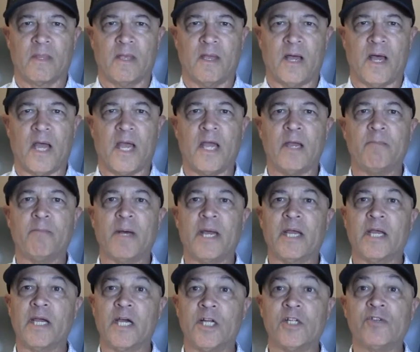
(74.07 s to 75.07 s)
I am my
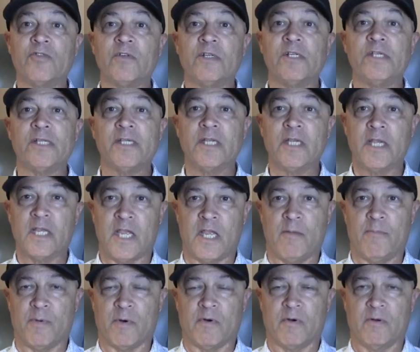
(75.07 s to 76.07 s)
country's
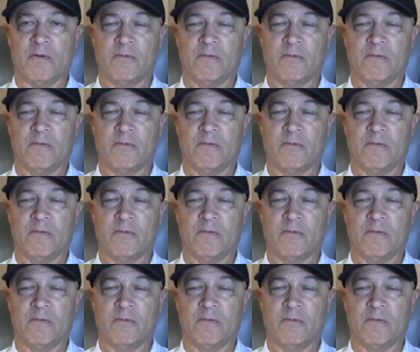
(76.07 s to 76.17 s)
keeper.